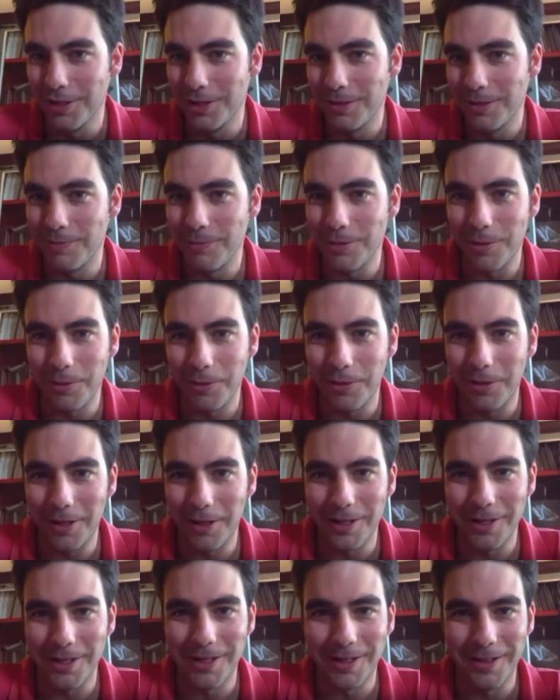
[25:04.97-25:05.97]
No.
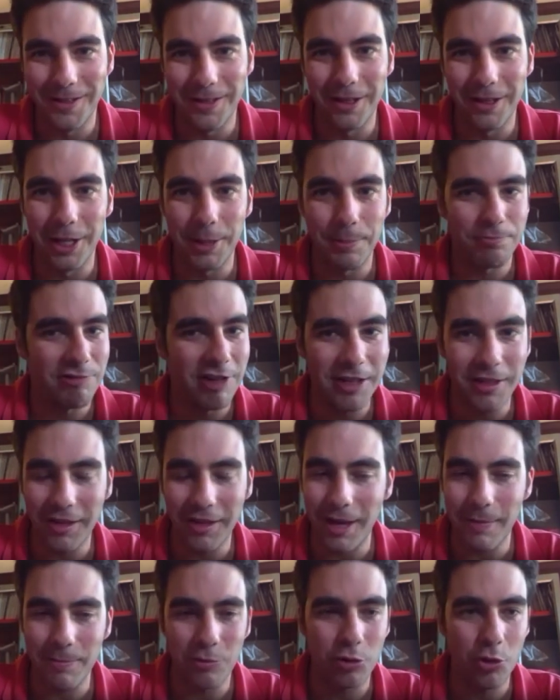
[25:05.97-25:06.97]
Because the plants
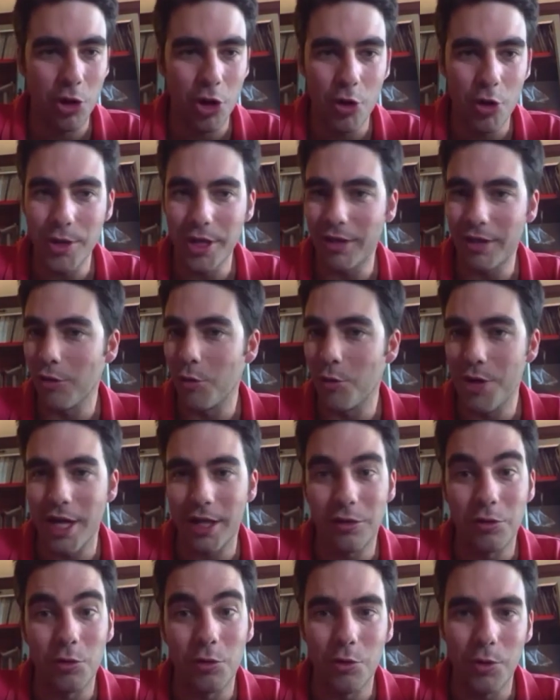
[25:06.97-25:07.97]
kept growing, so we had to
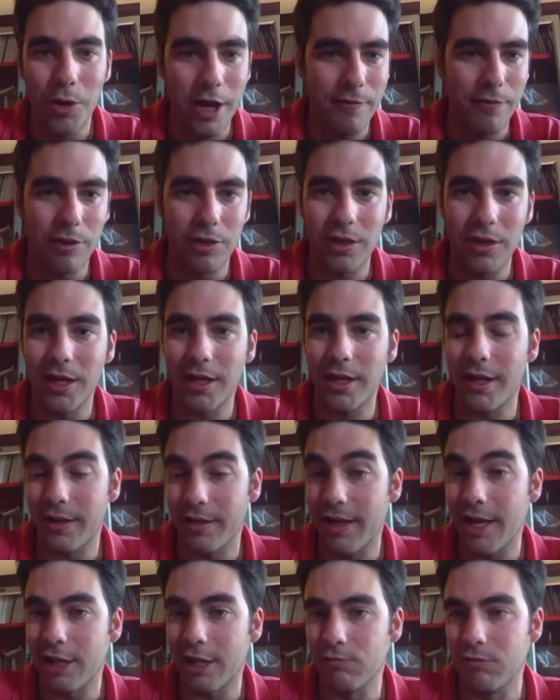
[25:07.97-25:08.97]
do everything
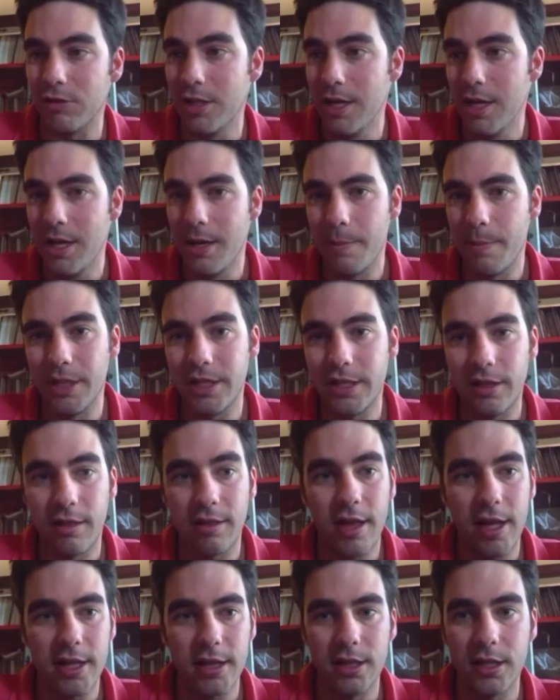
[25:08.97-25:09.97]
exactly. But
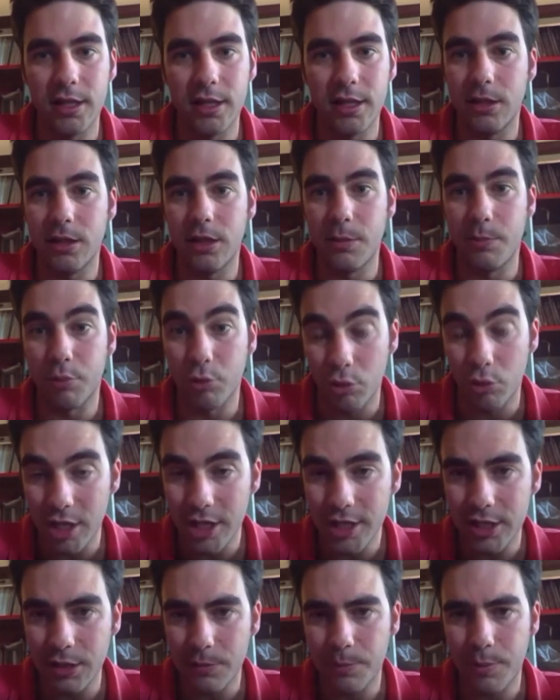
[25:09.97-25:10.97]
inside the
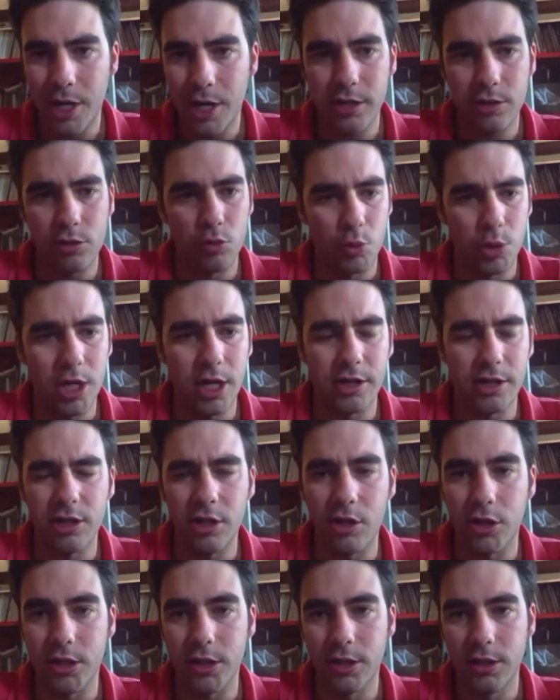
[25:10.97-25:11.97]
production part, we learned a lot.
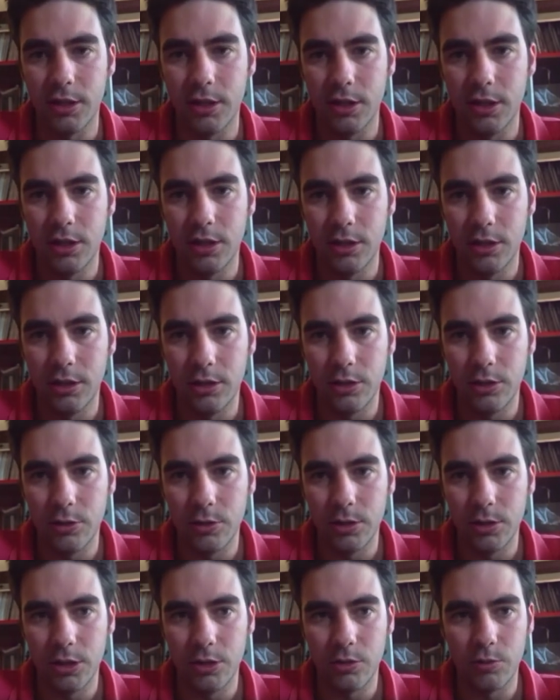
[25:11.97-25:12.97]

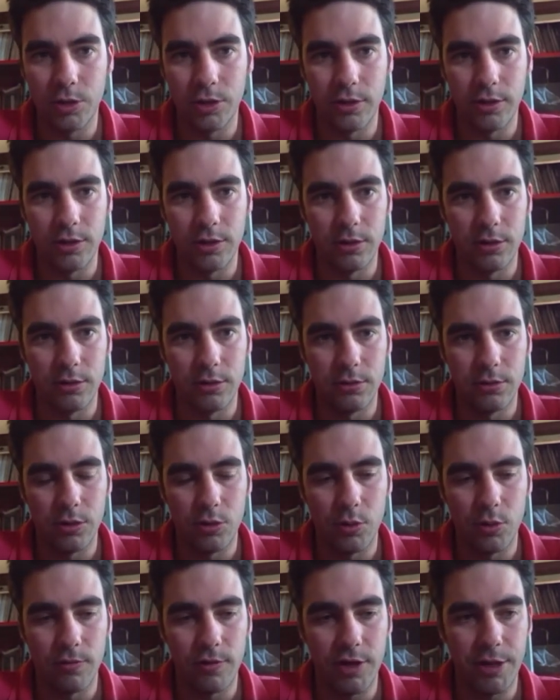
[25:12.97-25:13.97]
It was
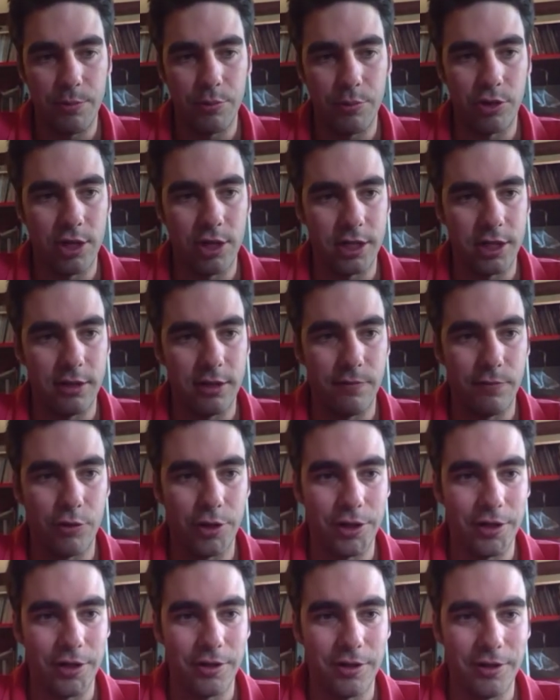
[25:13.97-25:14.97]
very productive for us.
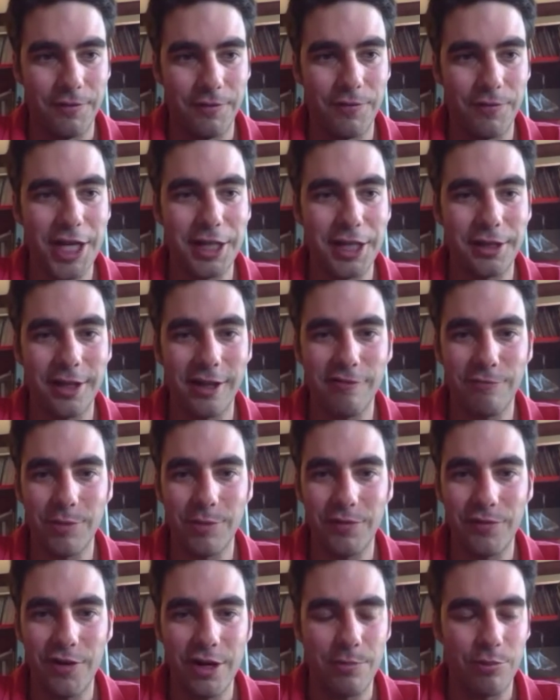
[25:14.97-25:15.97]
Very tough, but
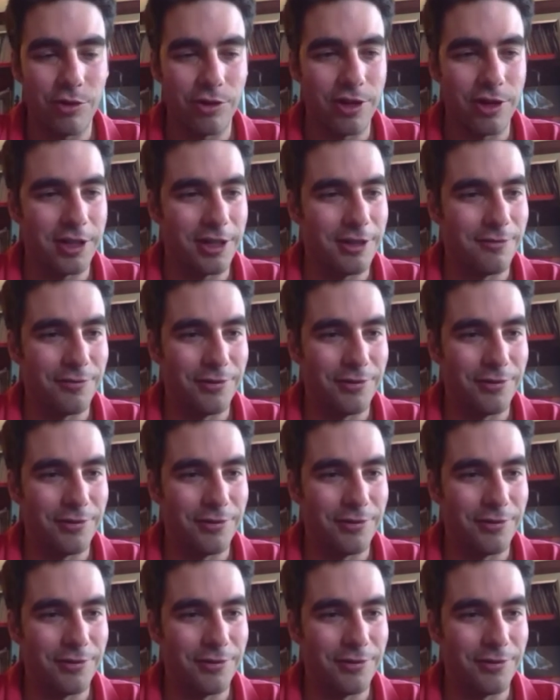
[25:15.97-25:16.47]
very productive.